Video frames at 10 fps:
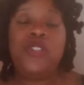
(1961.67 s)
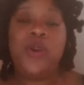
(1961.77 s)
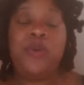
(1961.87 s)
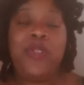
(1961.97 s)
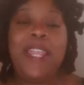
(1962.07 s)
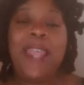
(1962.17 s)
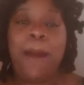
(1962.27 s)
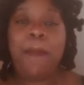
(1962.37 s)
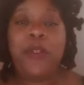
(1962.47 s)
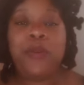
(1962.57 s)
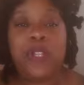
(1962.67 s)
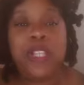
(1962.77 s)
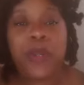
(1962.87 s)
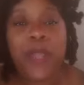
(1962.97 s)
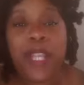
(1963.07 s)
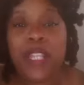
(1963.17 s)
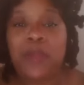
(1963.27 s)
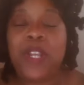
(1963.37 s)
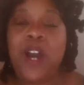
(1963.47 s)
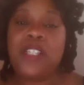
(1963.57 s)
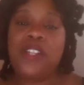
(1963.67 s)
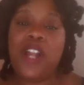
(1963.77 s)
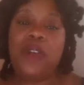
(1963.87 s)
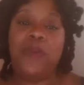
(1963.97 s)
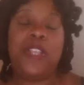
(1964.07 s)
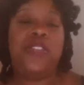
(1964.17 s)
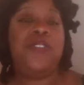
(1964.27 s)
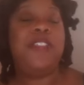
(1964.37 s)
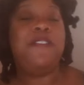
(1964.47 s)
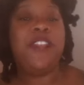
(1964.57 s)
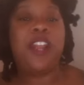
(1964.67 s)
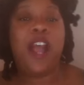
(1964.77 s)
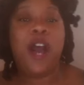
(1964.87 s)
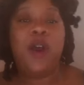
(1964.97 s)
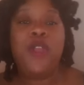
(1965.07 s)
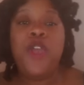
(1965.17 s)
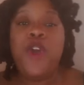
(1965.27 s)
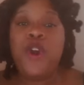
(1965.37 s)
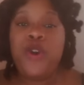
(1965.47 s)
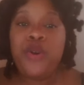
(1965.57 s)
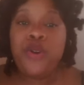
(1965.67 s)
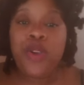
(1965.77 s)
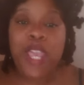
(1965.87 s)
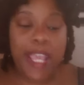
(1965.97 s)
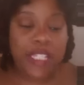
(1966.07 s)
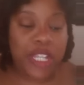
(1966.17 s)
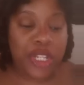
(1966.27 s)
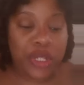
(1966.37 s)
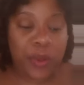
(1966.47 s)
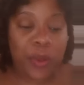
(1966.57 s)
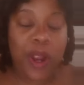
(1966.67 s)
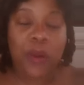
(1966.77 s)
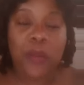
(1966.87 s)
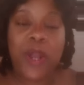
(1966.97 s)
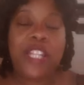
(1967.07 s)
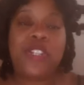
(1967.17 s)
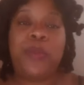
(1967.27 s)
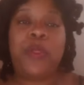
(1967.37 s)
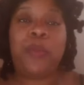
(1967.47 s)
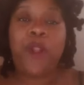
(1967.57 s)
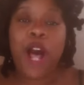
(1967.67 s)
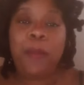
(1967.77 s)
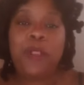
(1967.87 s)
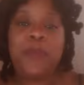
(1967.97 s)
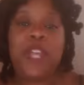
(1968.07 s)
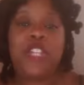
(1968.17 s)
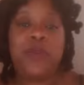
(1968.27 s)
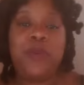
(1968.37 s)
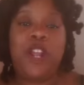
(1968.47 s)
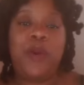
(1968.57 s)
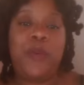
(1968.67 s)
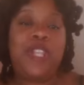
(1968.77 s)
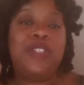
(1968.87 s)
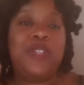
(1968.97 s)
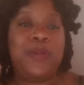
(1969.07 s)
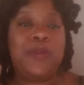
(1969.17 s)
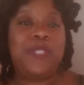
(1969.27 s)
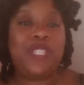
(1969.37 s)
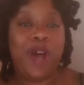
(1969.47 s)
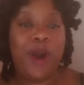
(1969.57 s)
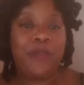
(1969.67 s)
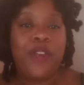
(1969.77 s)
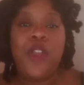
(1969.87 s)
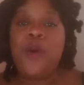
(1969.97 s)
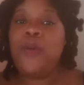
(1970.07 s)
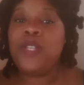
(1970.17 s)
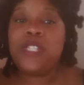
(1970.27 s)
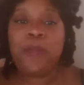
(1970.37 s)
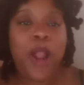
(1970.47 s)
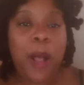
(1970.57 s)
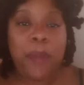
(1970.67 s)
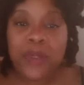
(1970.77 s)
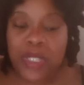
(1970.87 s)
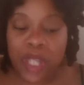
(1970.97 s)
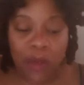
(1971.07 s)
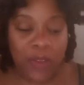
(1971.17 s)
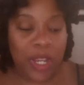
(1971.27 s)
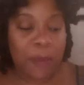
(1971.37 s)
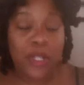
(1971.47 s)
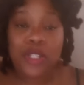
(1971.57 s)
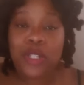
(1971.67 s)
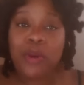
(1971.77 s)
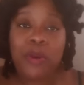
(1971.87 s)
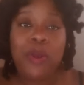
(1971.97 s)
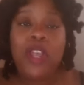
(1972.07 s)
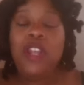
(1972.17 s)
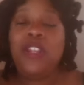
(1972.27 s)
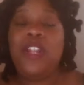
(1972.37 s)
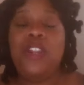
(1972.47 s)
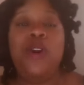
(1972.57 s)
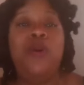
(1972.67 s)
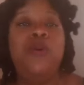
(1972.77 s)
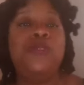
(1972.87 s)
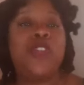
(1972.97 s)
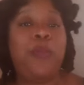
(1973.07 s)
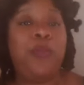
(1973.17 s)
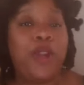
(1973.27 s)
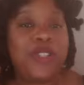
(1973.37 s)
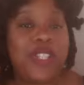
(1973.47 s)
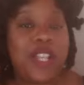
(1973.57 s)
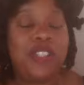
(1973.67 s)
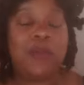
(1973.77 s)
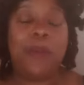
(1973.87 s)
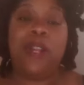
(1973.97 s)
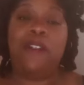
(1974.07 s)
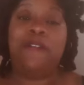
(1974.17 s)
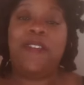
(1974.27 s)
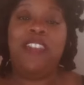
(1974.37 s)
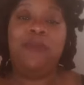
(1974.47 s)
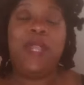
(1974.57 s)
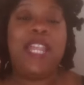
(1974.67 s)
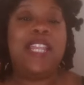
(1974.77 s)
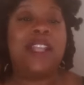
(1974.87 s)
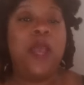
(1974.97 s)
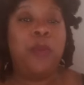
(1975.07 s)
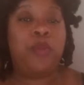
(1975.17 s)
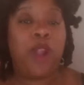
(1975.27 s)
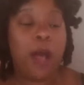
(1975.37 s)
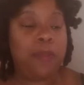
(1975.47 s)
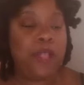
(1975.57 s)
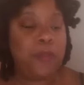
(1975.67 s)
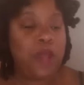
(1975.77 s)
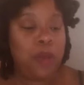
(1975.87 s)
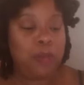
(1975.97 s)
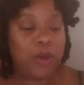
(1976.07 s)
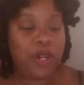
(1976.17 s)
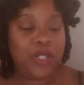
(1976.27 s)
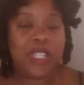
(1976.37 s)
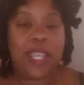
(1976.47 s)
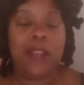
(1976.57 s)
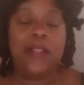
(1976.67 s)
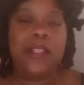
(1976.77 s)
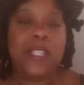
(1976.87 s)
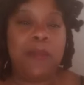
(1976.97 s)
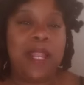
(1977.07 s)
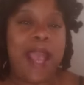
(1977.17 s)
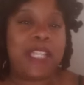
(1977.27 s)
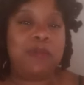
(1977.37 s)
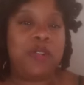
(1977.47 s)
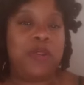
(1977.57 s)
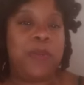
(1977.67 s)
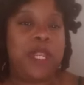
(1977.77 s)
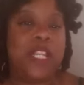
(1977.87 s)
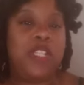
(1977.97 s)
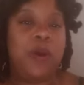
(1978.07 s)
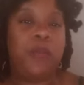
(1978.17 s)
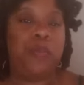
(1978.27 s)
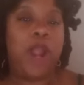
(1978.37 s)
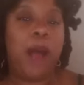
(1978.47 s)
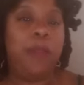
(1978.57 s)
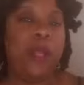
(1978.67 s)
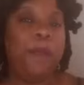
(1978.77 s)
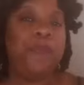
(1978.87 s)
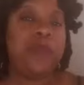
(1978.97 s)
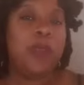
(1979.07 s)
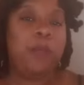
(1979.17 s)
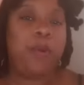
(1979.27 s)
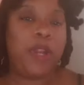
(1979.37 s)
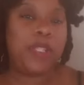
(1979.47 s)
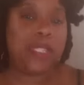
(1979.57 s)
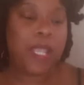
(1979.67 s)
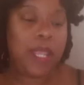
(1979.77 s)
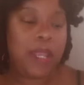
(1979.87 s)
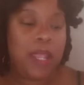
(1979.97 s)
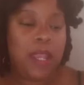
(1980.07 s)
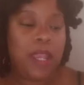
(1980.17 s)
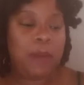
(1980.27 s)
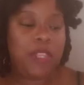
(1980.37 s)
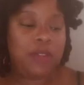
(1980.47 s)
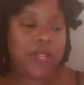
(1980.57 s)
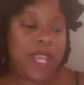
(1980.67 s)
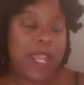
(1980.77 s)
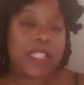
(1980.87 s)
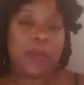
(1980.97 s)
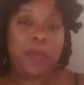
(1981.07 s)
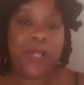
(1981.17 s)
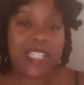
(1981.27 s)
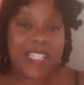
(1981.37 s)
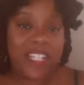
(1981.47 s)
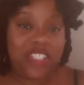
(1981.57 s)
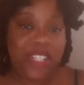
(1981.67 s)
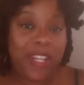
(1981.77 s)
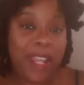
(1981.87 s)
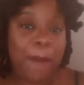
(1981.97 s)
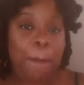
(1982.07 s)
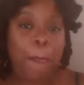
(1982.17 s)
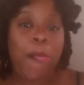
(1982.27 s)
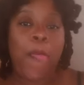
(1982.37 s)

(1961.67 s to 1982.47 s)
So recapping really quickly, we got started with you need to figure out what is the problem that you are going to solve. What's the problem you solve? Number 2, you need to know who's your person. So remember, there are 5 P's: problem, person. Somebody asked me to repeat it. So problem, person. Number 3 is positioning.